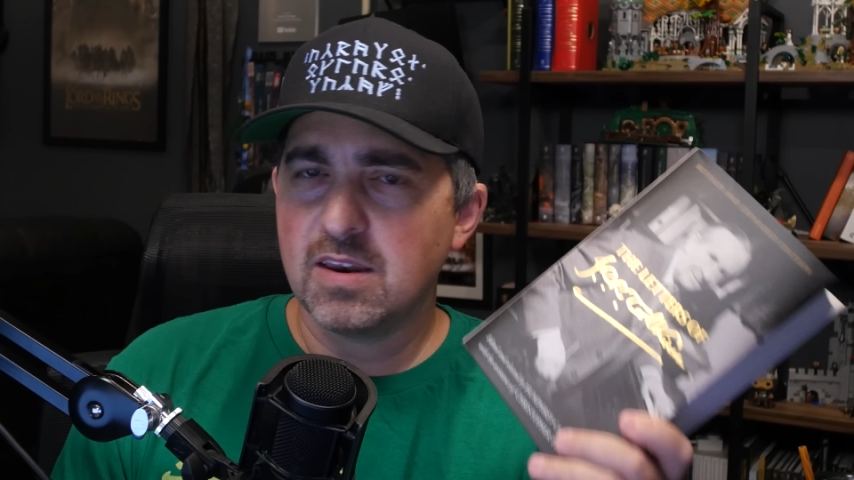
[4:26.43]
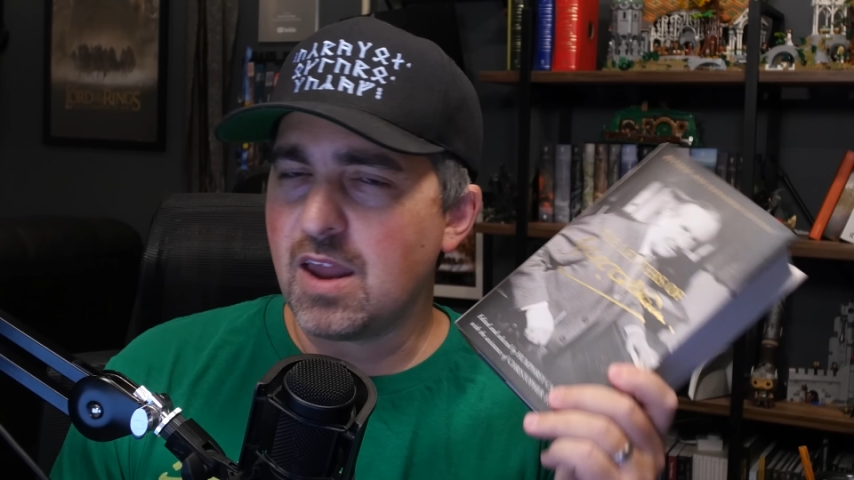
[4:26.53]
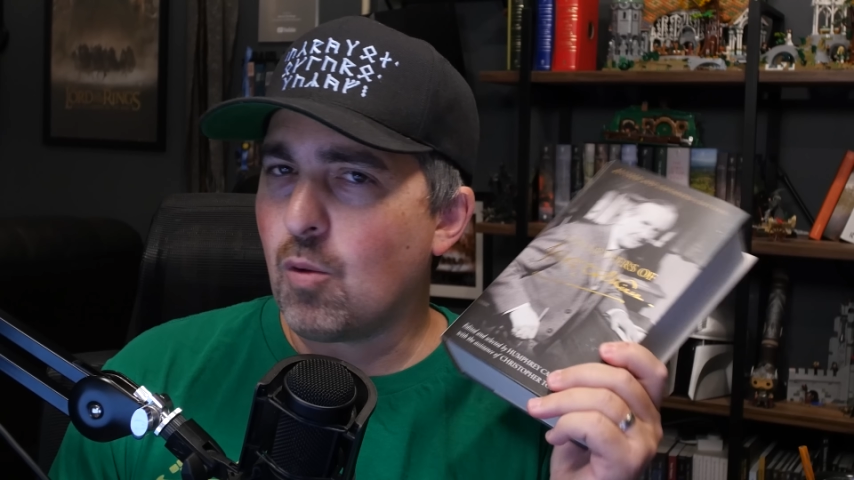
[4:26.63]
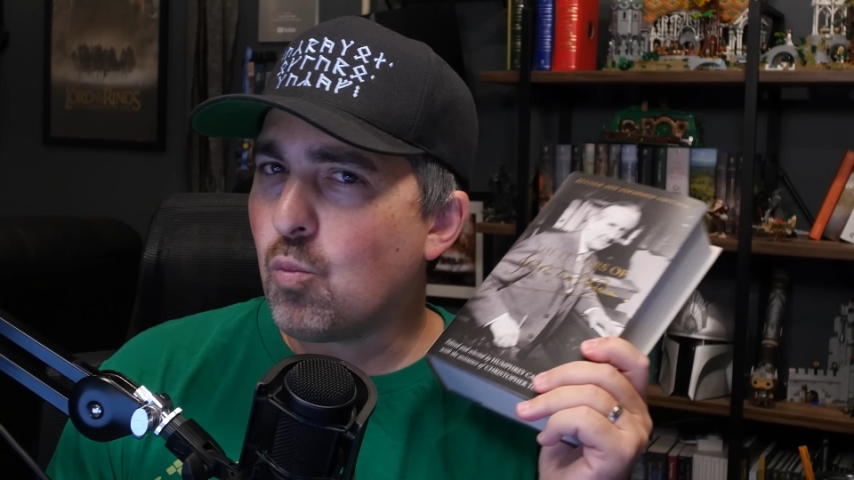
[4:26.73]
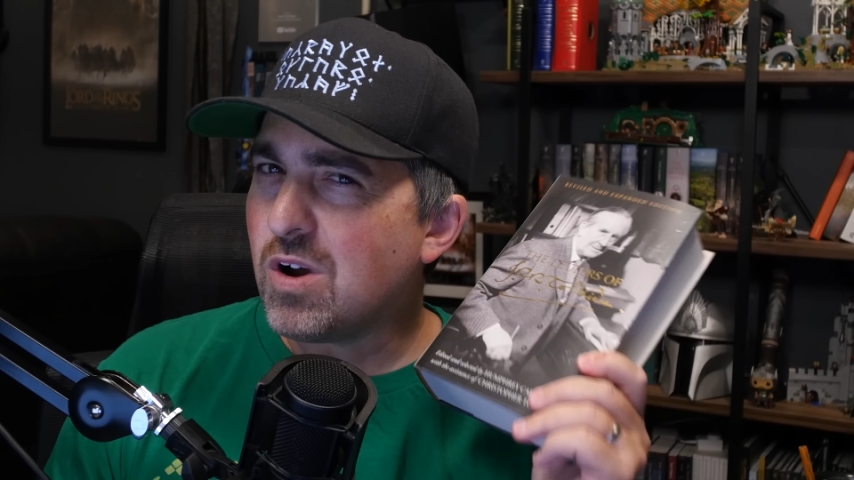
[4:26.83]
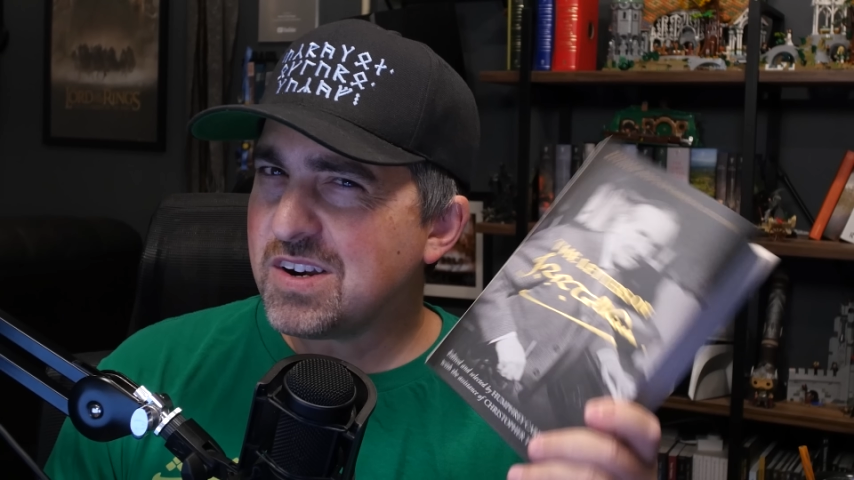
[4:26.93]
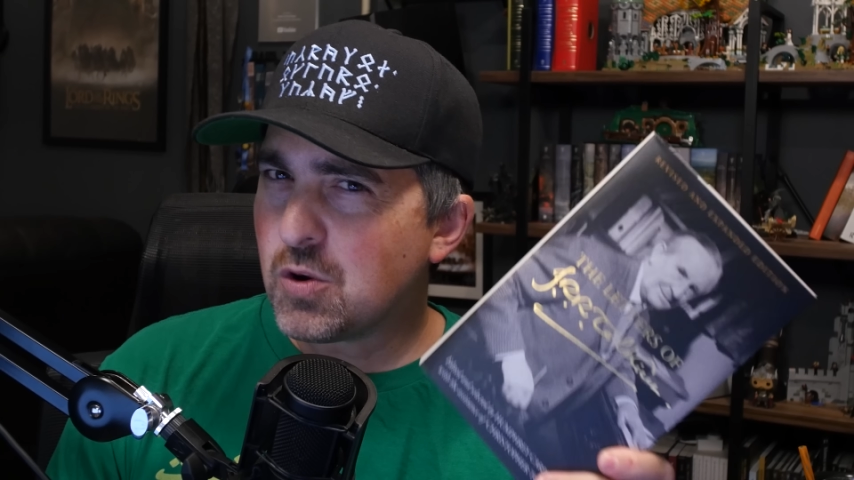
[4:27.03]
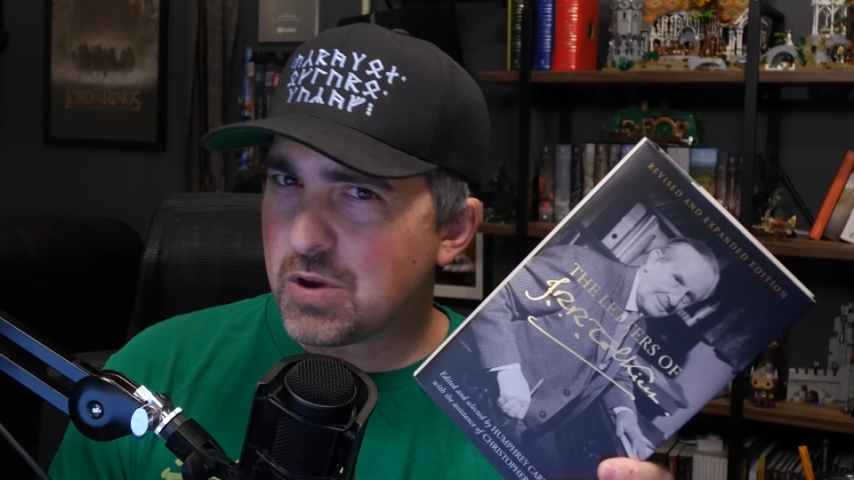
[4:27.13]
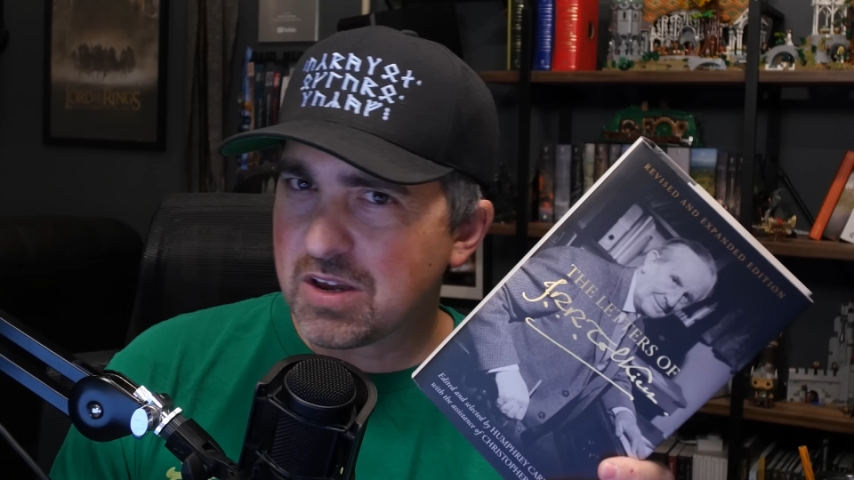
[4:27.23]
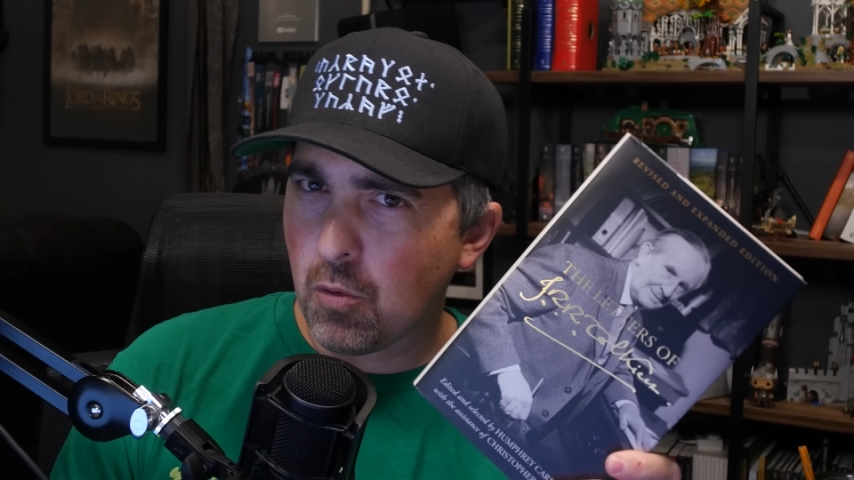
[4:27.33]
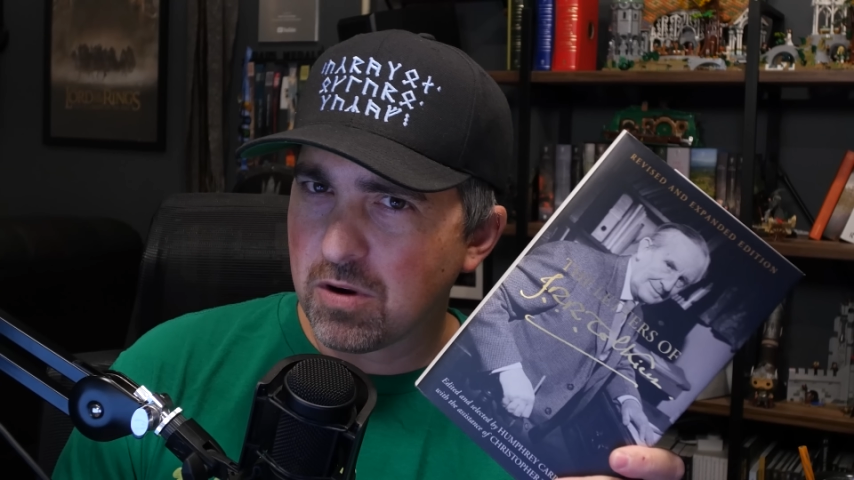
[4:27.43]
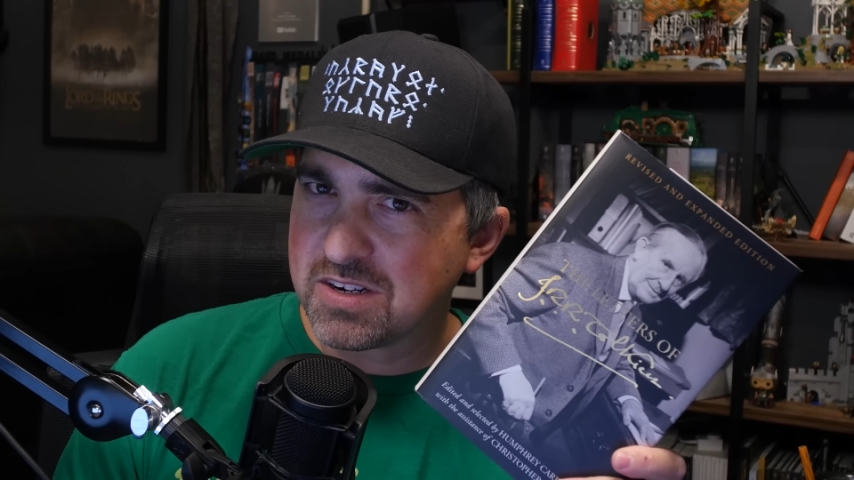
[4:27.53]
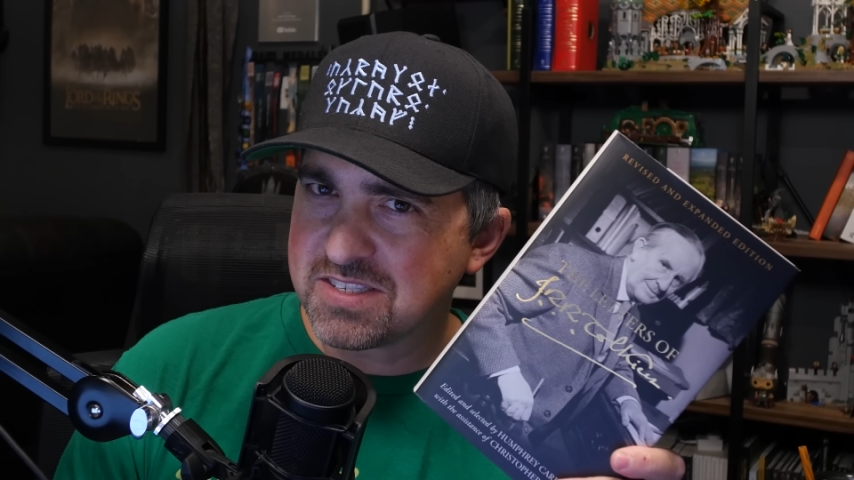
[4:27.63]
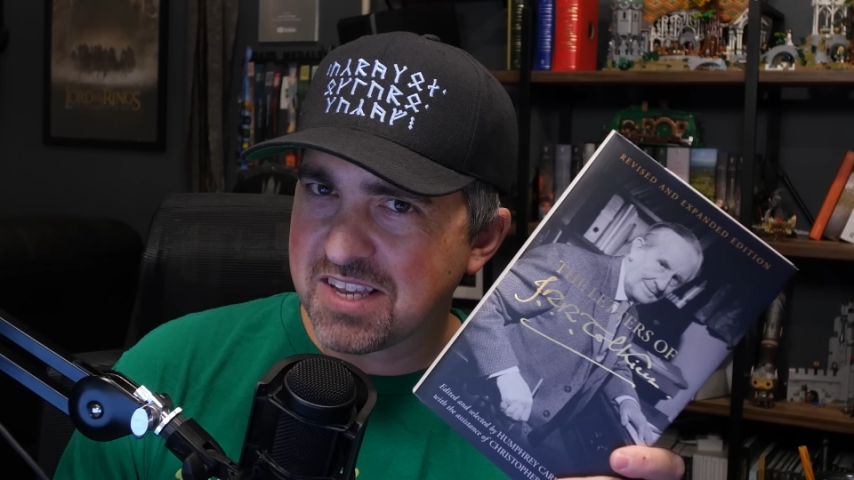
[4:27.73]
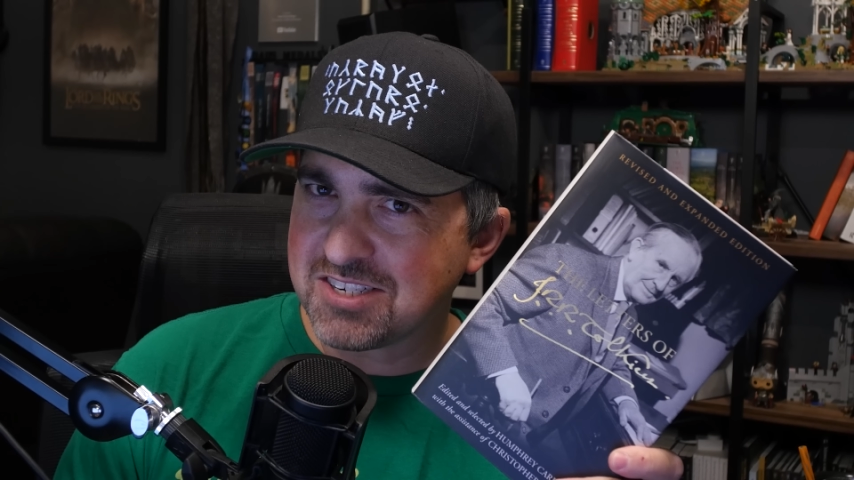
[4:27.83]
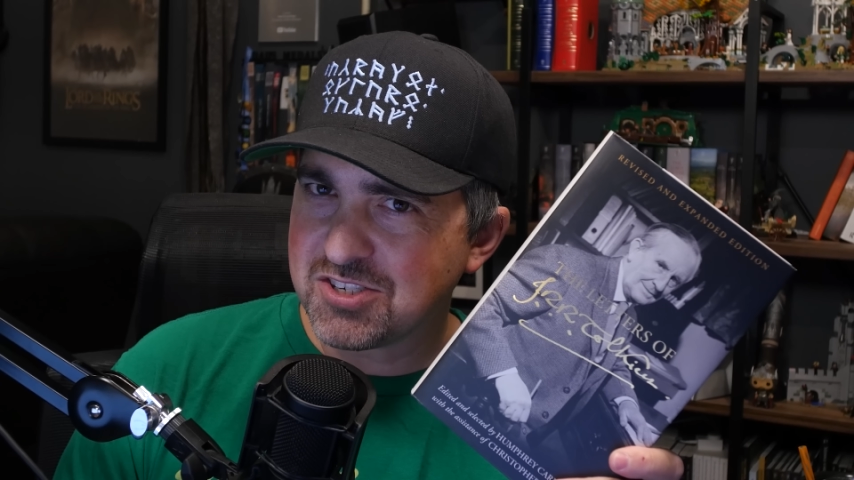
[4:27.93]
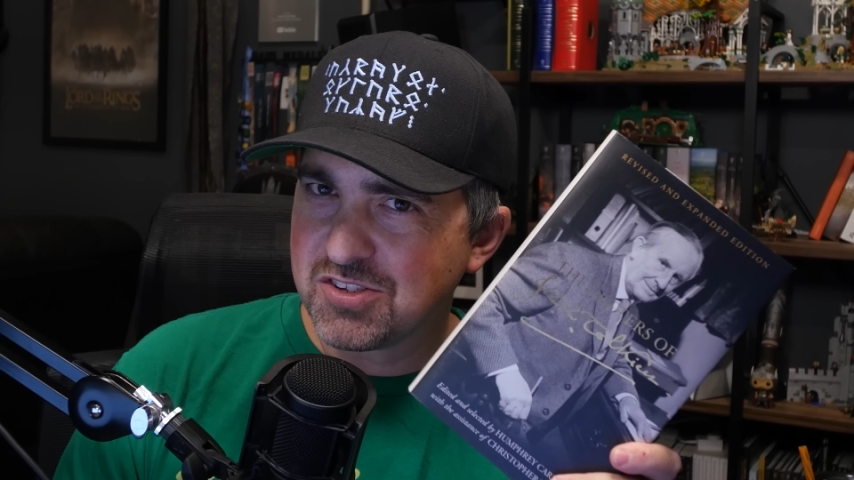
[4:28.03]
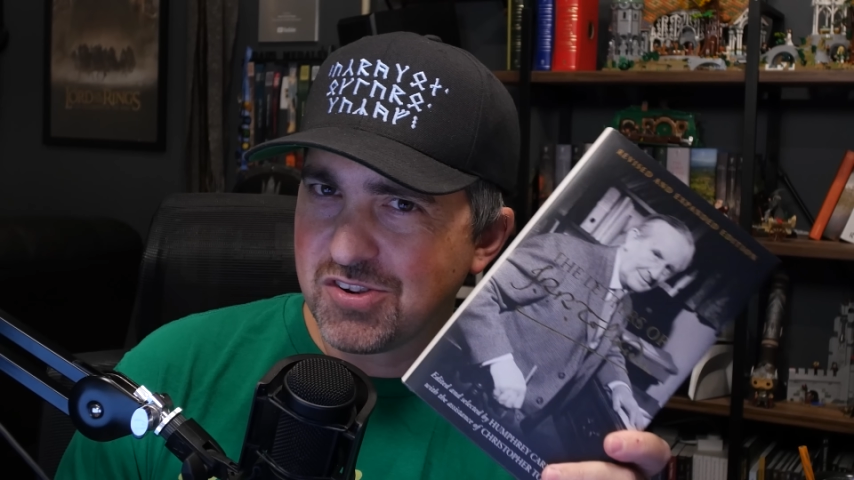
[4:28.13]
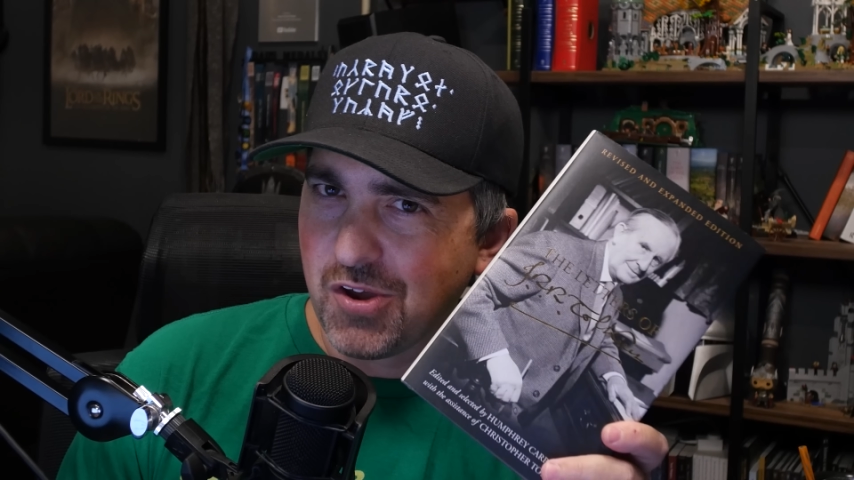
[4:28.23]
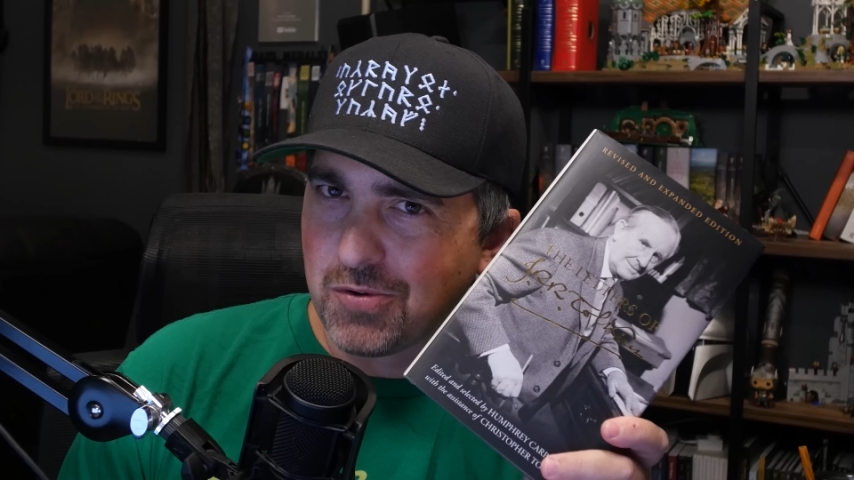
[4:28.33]
Now, one quick
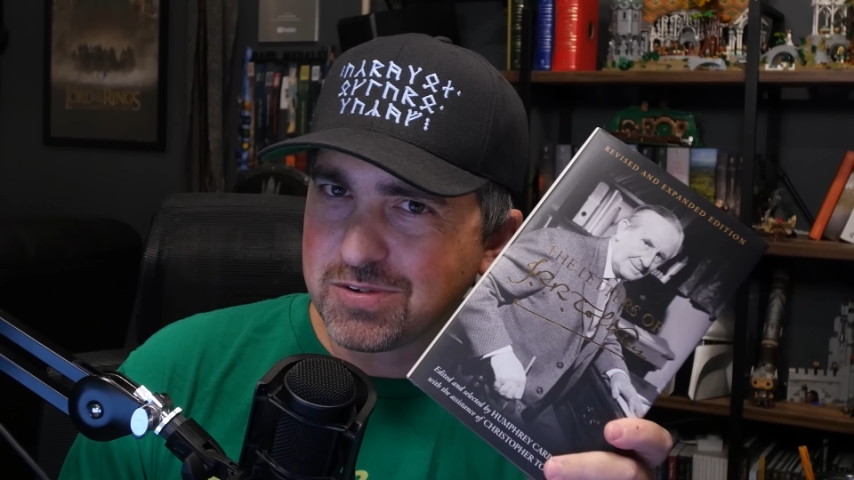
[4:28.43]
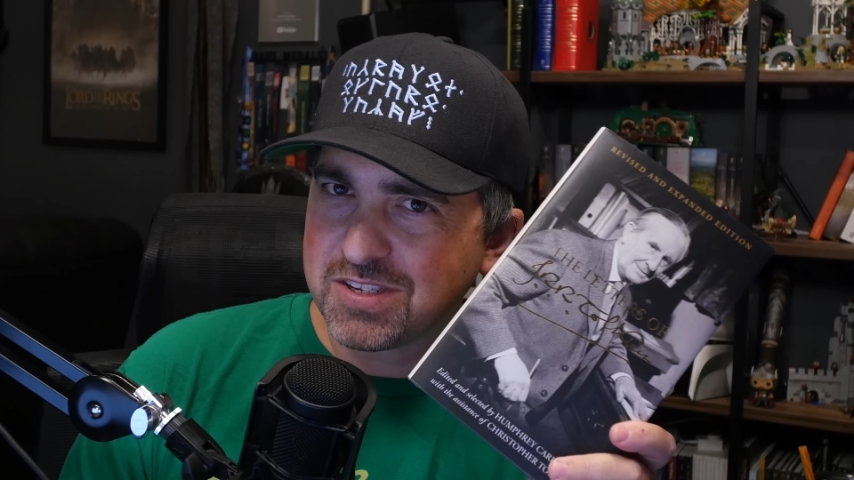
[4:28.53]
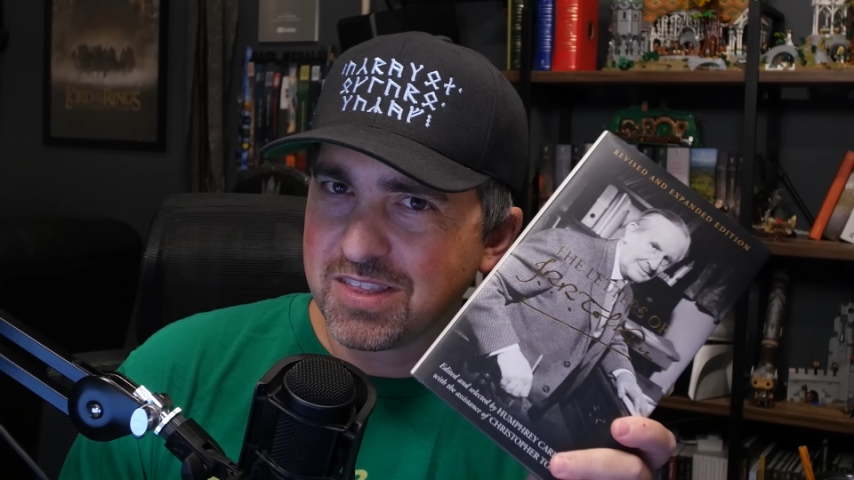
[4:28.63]
organizational note